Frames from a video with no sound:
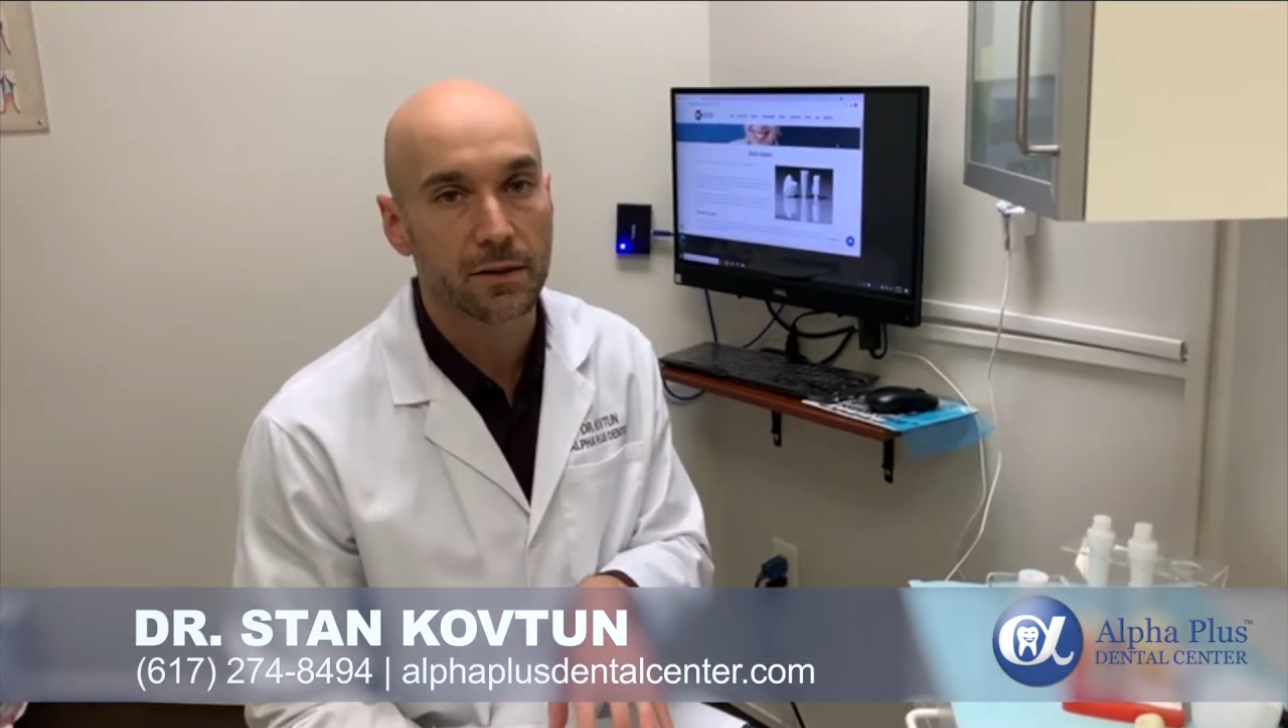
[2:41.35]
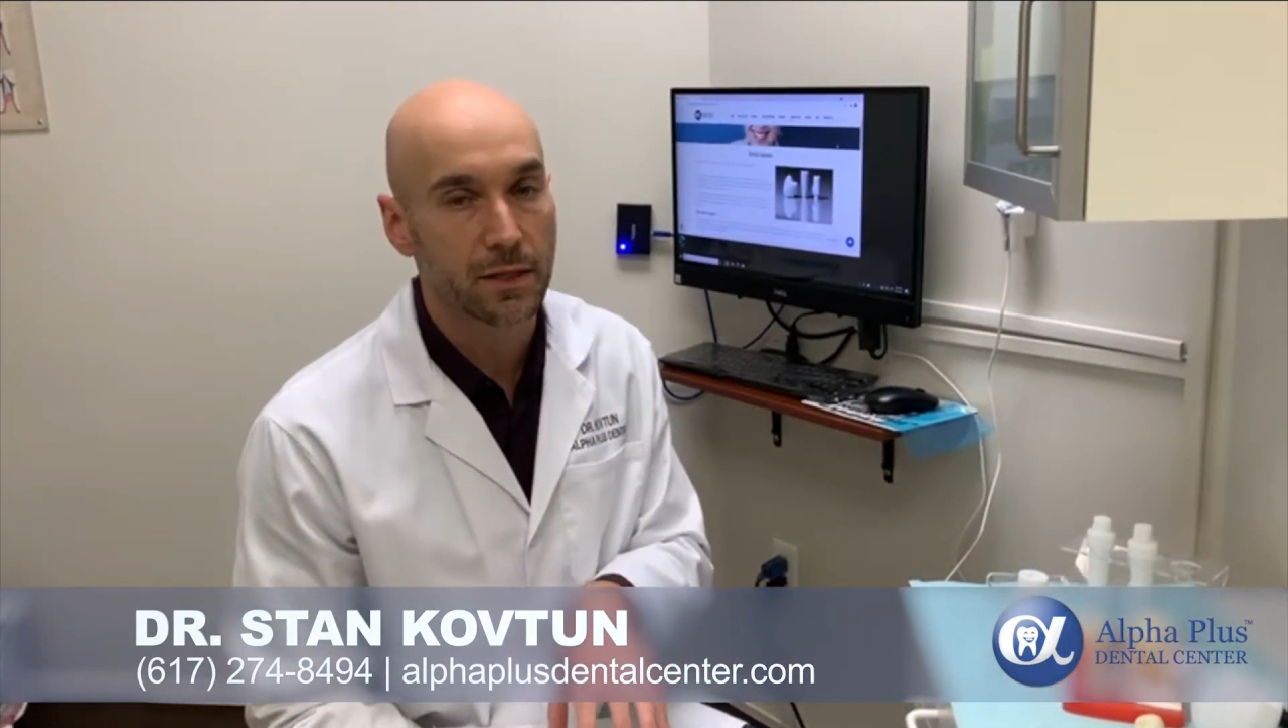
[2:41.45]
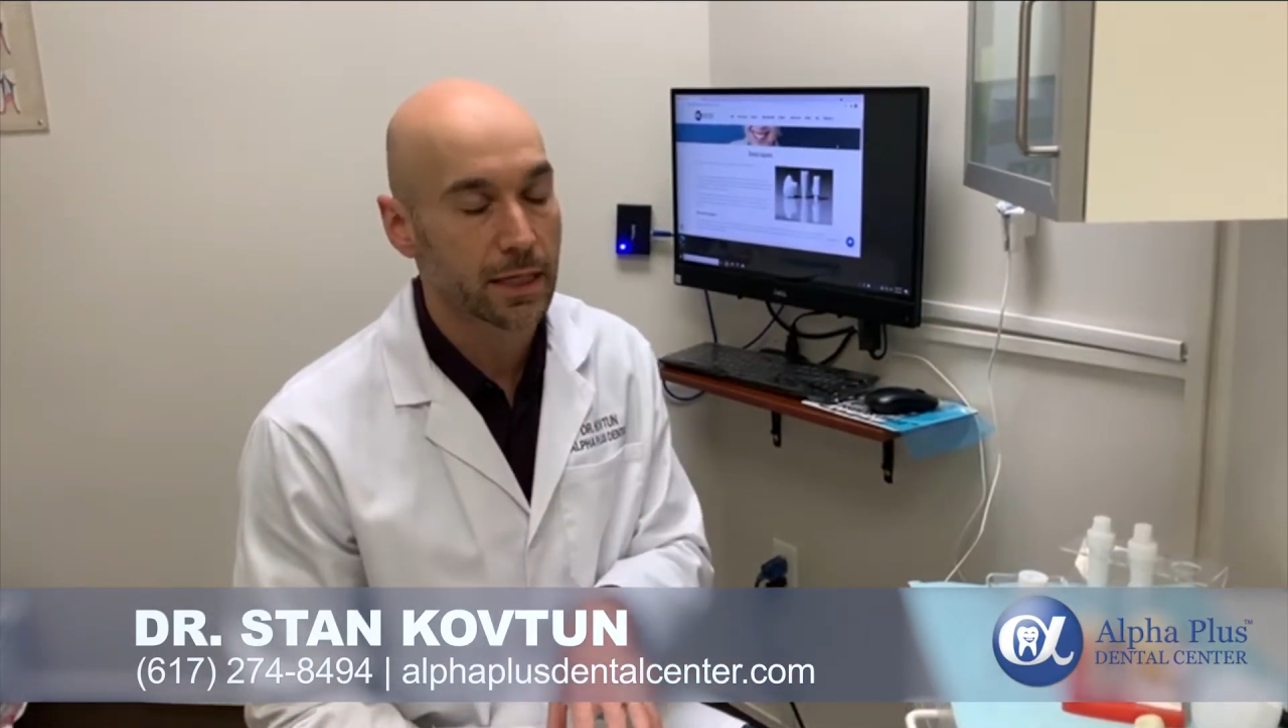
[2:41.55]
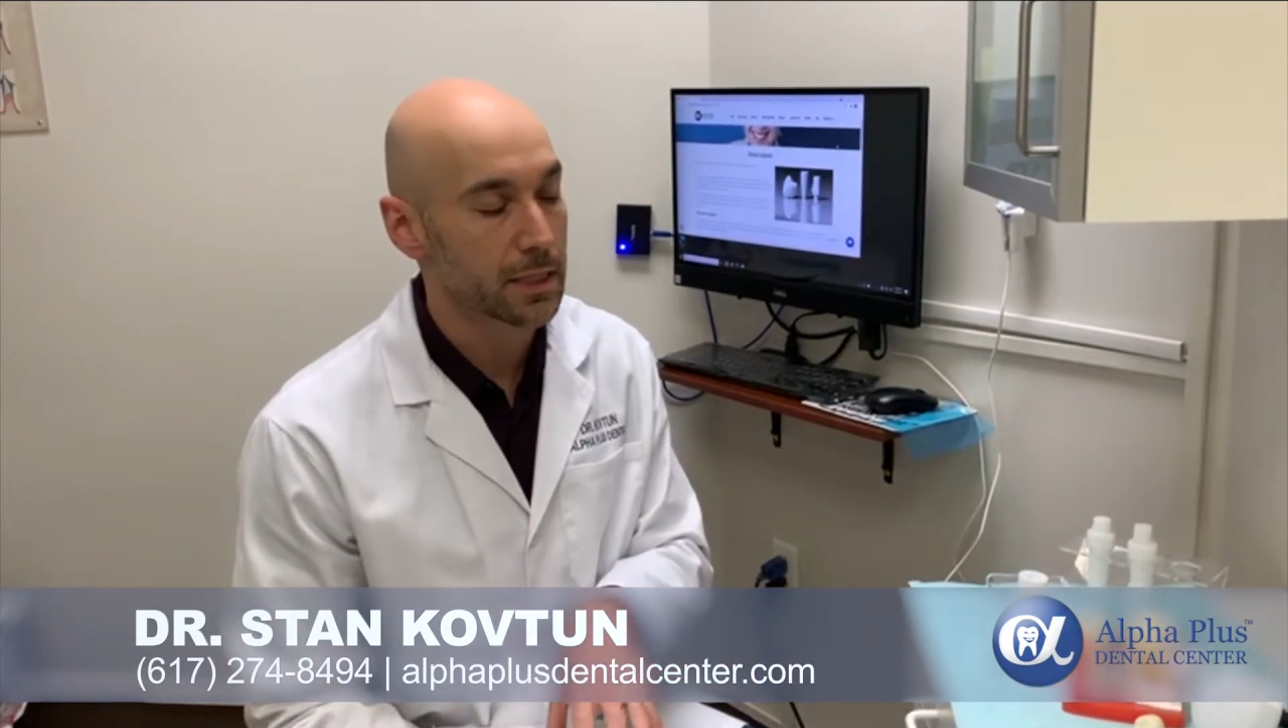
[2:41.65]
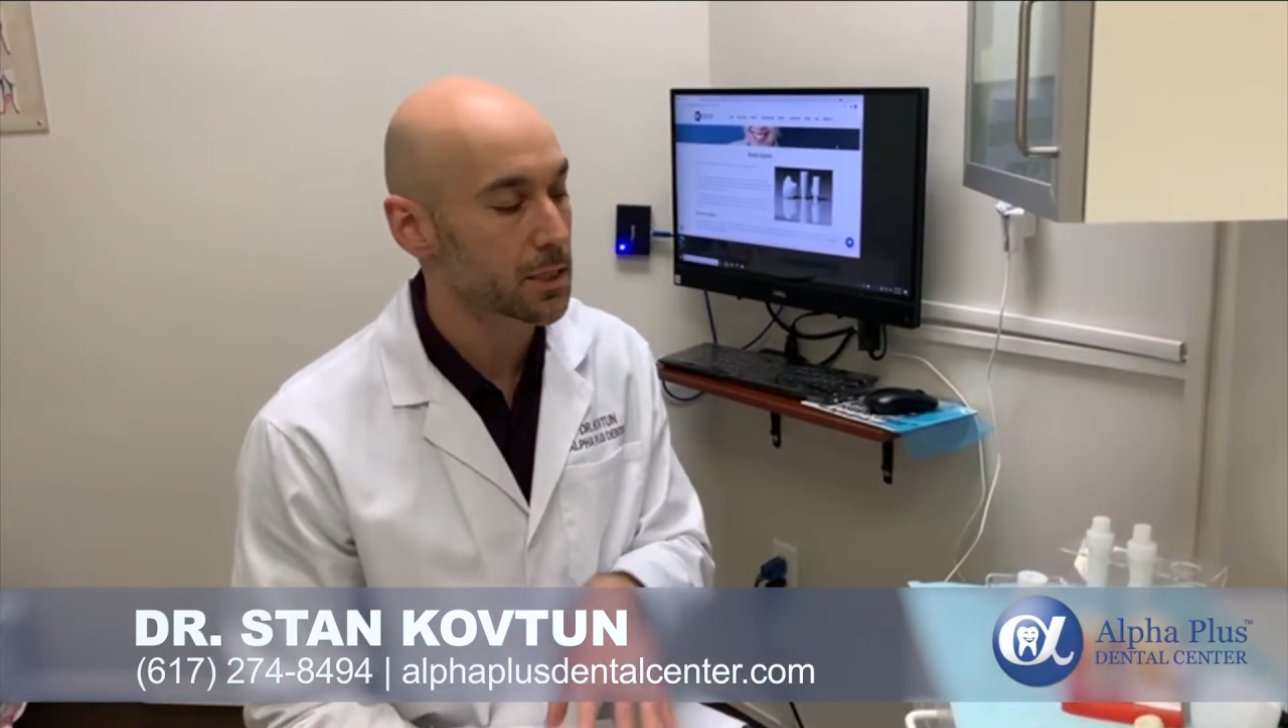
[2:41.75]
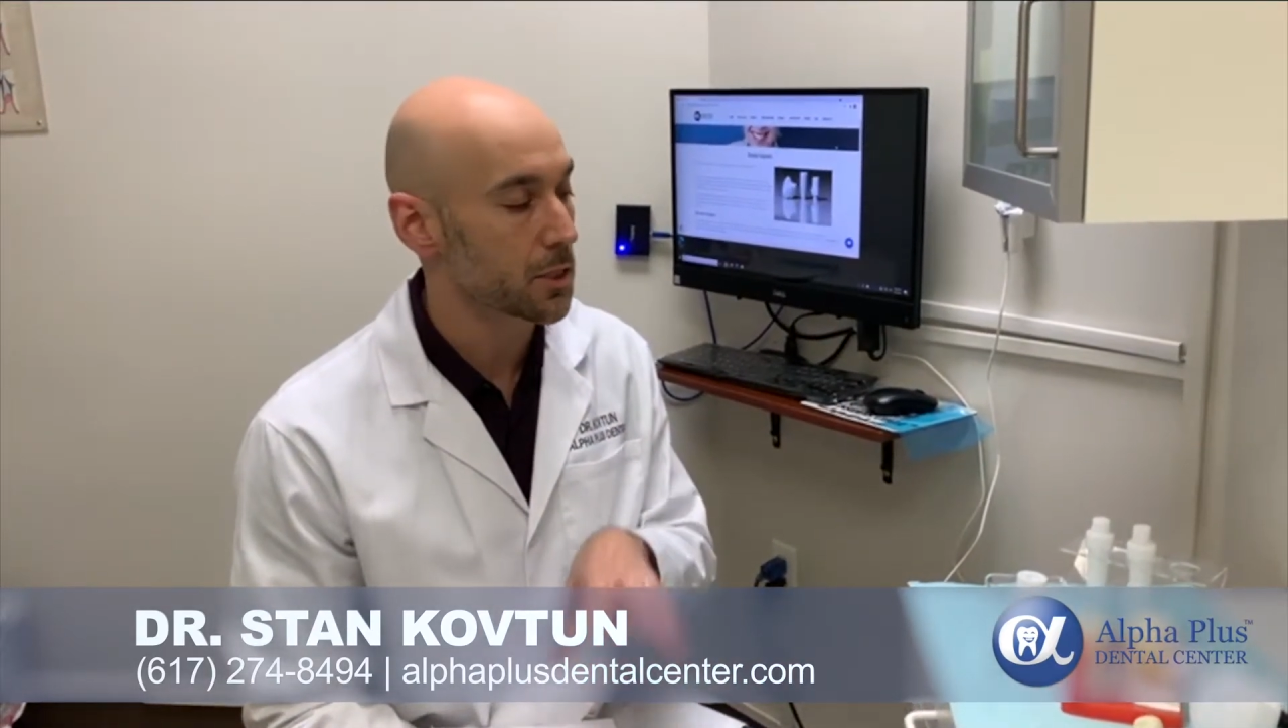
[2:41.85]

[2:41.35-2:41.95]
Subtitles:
things.